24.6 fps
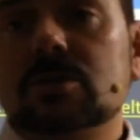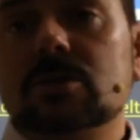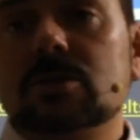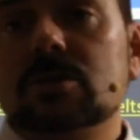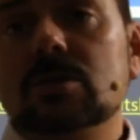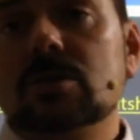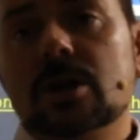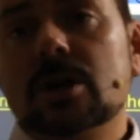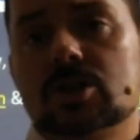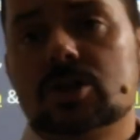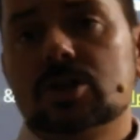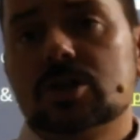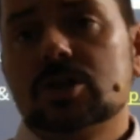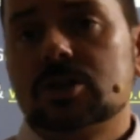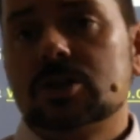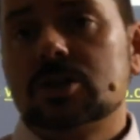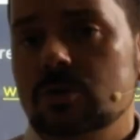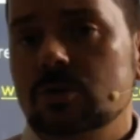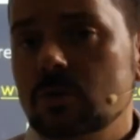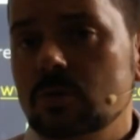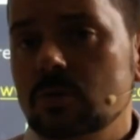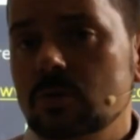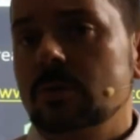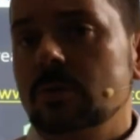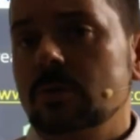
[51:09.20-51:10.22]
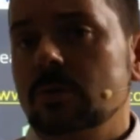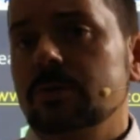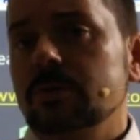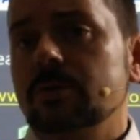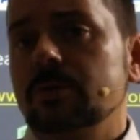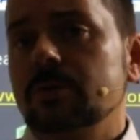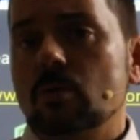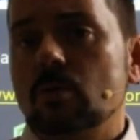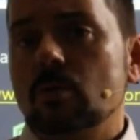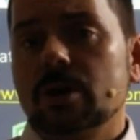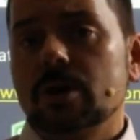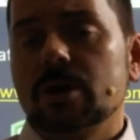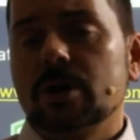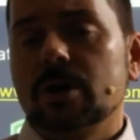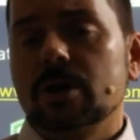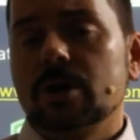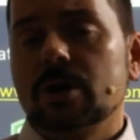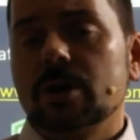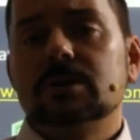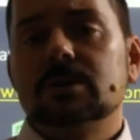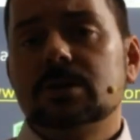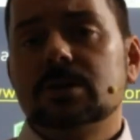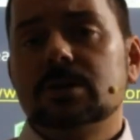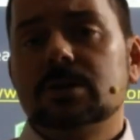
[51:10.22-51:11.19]
not just do the work and
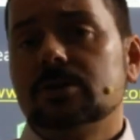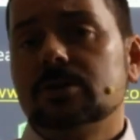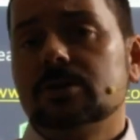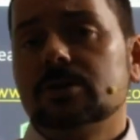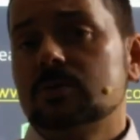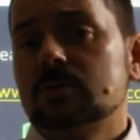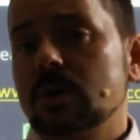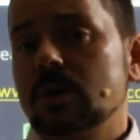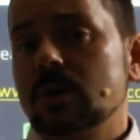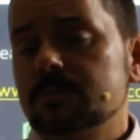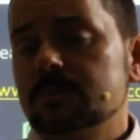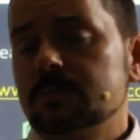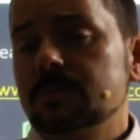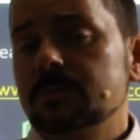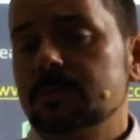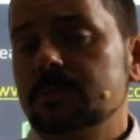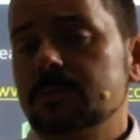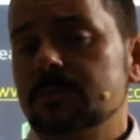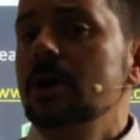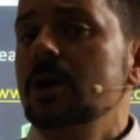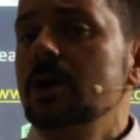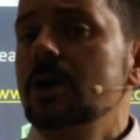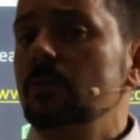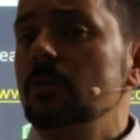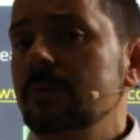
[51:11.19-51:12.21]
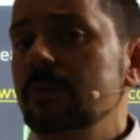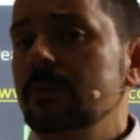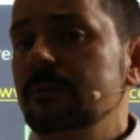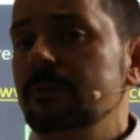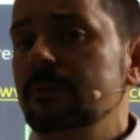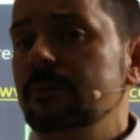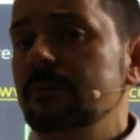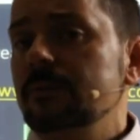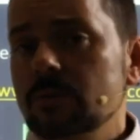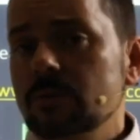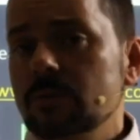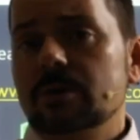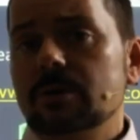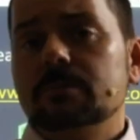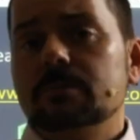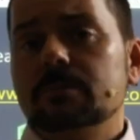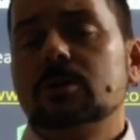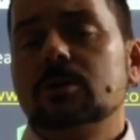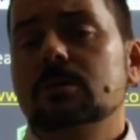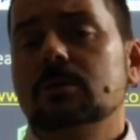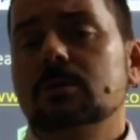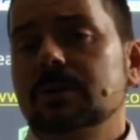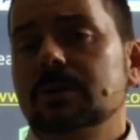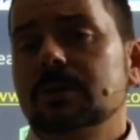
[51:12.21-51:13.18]
materials once, but review them,
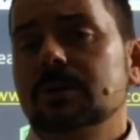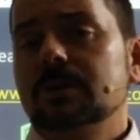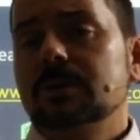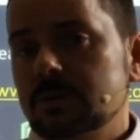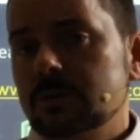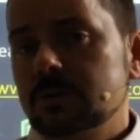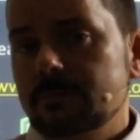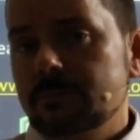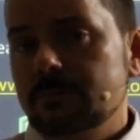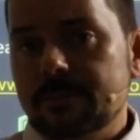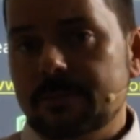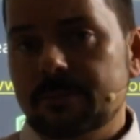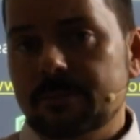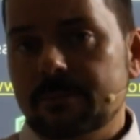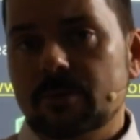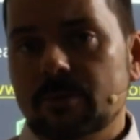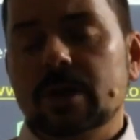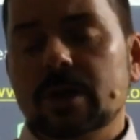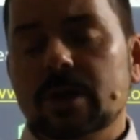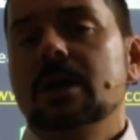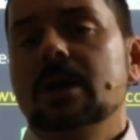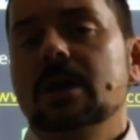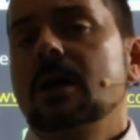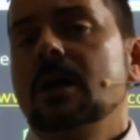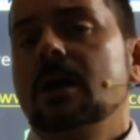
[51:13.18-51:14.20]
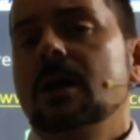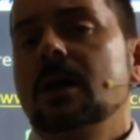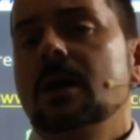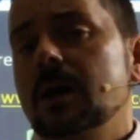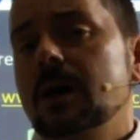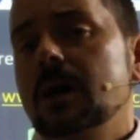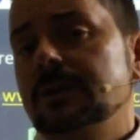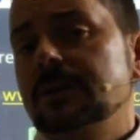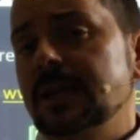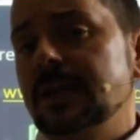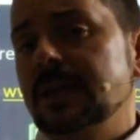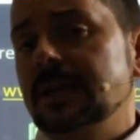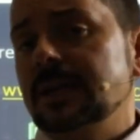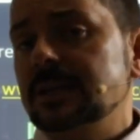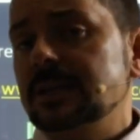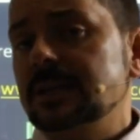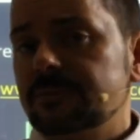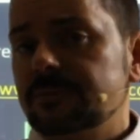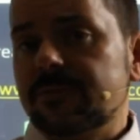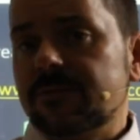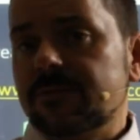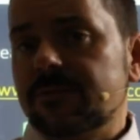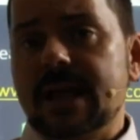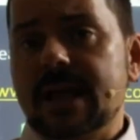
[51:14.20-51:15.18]
commit them to memory, take
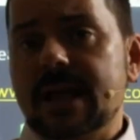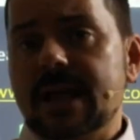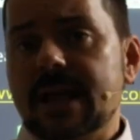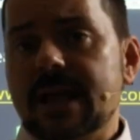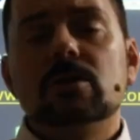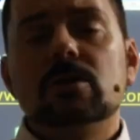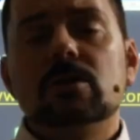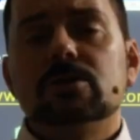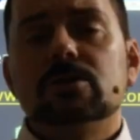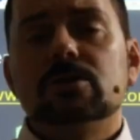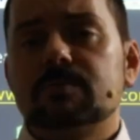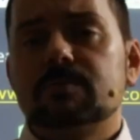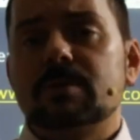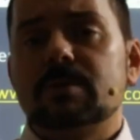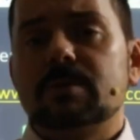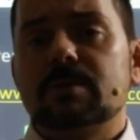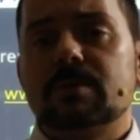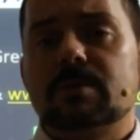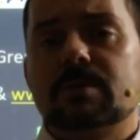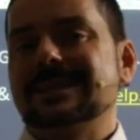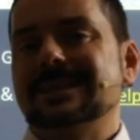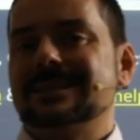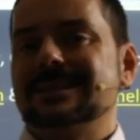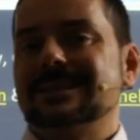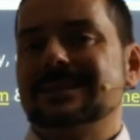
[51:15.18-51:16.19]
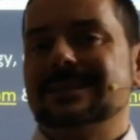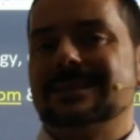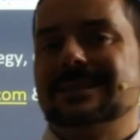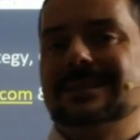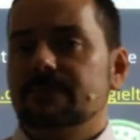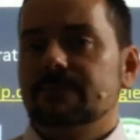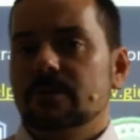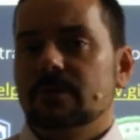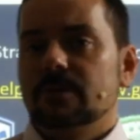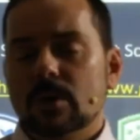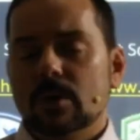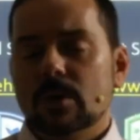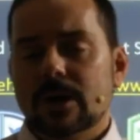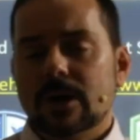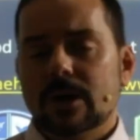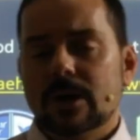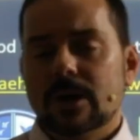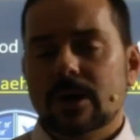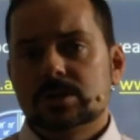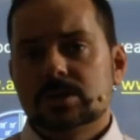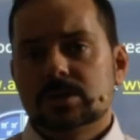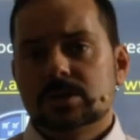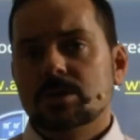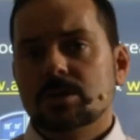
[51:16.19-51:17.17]
different angles, practice in different ways.
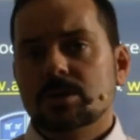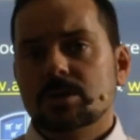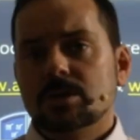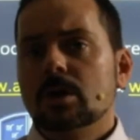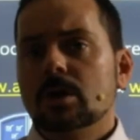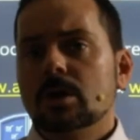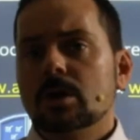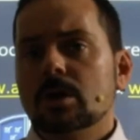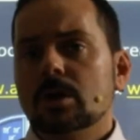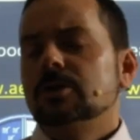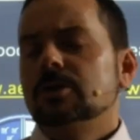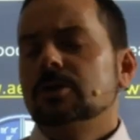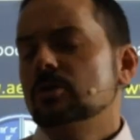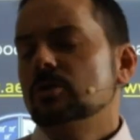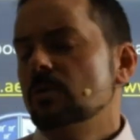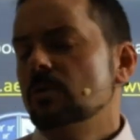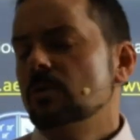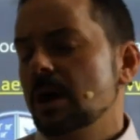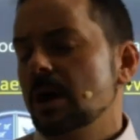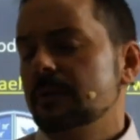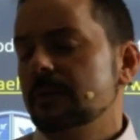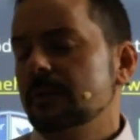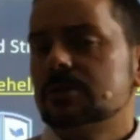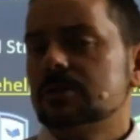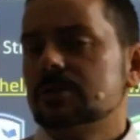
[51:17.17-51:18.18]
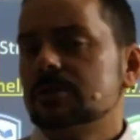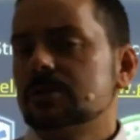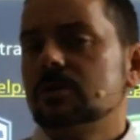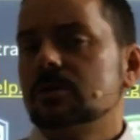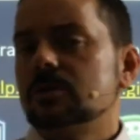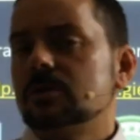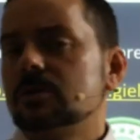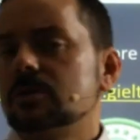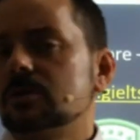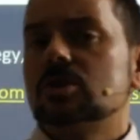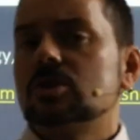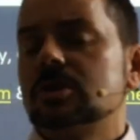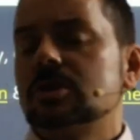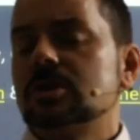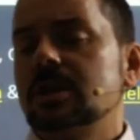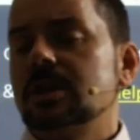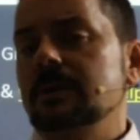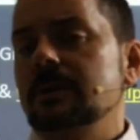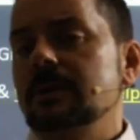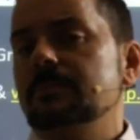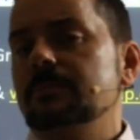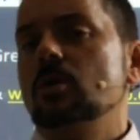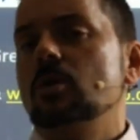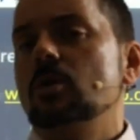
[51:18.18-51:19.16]
So too often students just
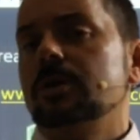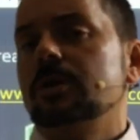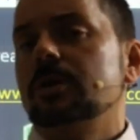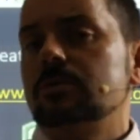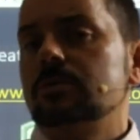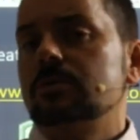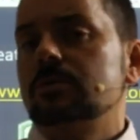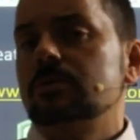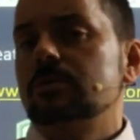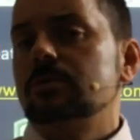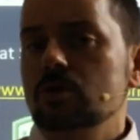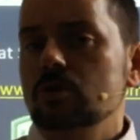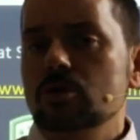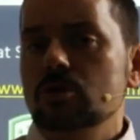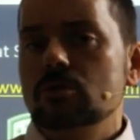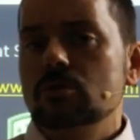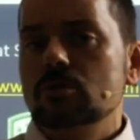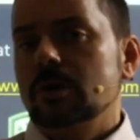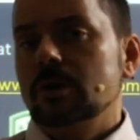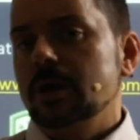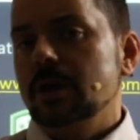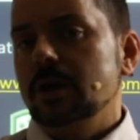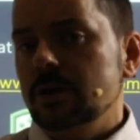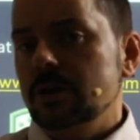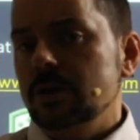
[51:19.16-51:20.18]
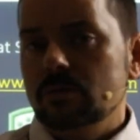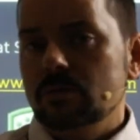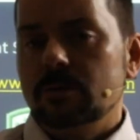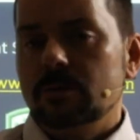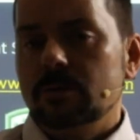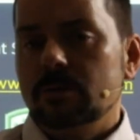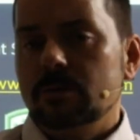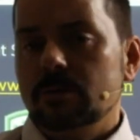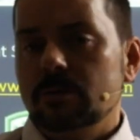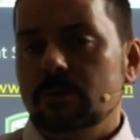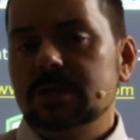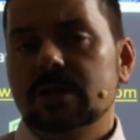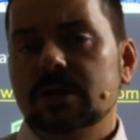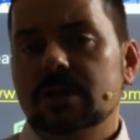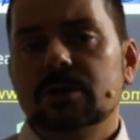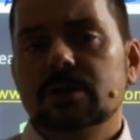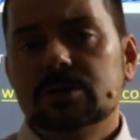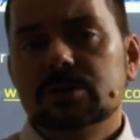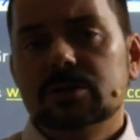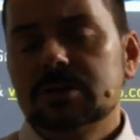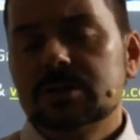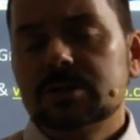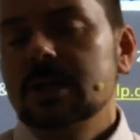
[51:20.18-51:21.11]
keep going through newer and newer materials.